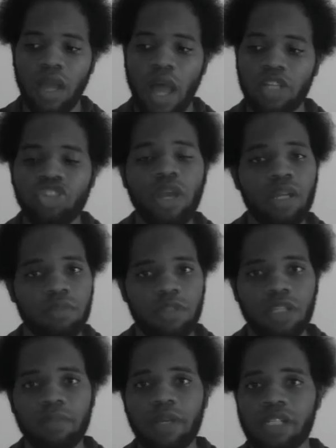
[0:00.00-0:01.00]
I try to be
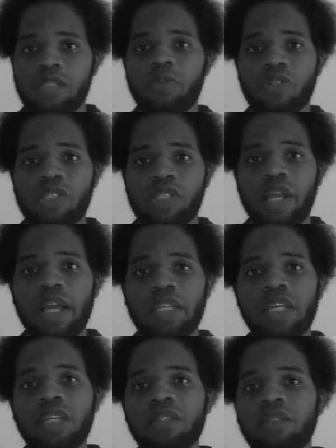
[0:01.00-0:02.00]
the best person I
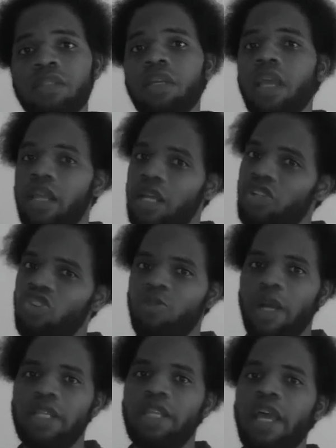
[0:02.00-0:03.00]
can, and I know
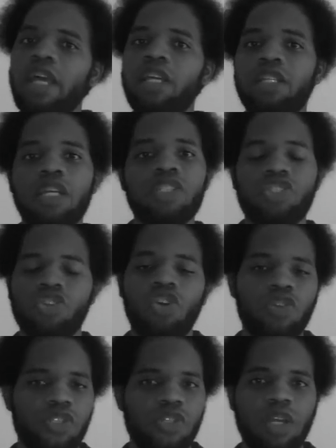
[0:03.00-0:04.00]
my dad has
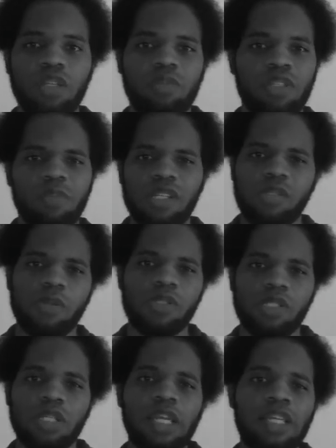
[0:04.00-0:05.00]
always tried to be the best
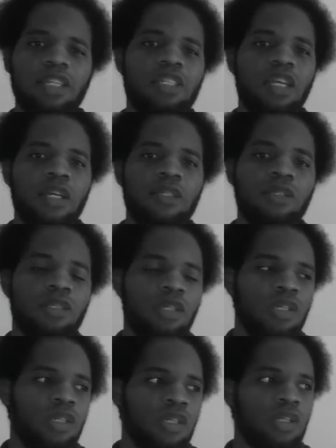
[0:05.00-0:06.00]
person that he can.
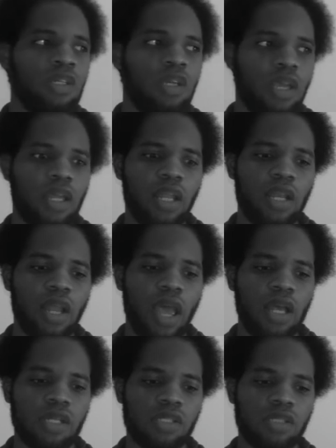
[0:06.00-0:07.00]
And
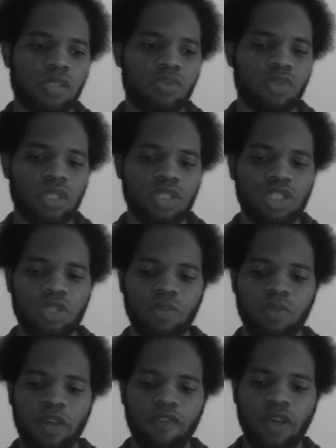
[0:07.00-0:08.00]
as the relationship
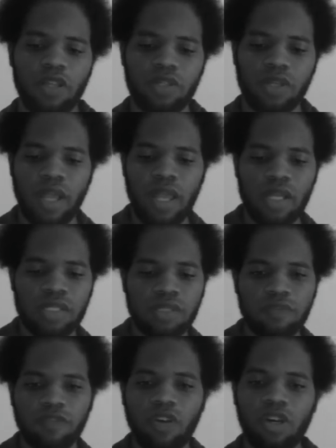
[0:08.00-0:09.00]
with my father has
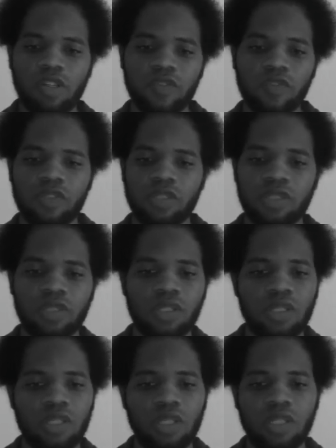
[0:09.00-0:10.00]
evolved,
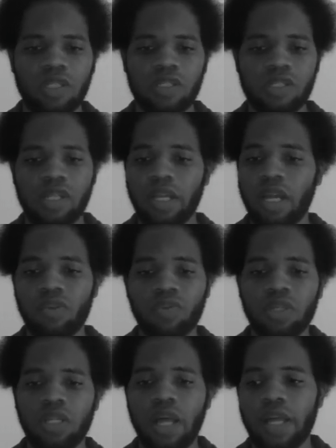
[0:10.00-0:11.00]
it's like I
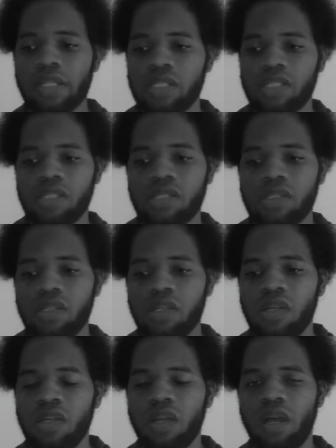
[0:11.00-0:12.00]
realize
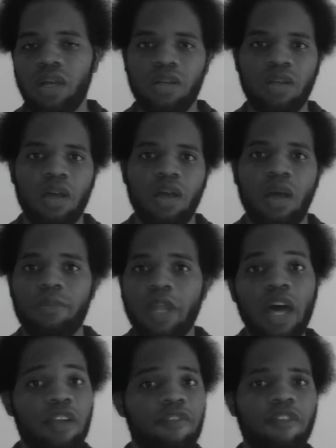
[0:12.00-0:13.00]
I'm
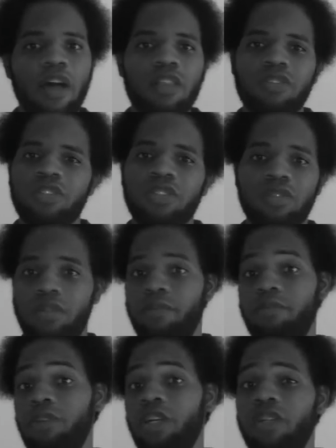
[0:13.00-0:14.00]
not a father,
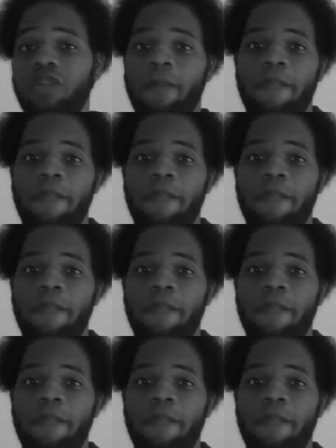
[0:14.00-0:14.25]
but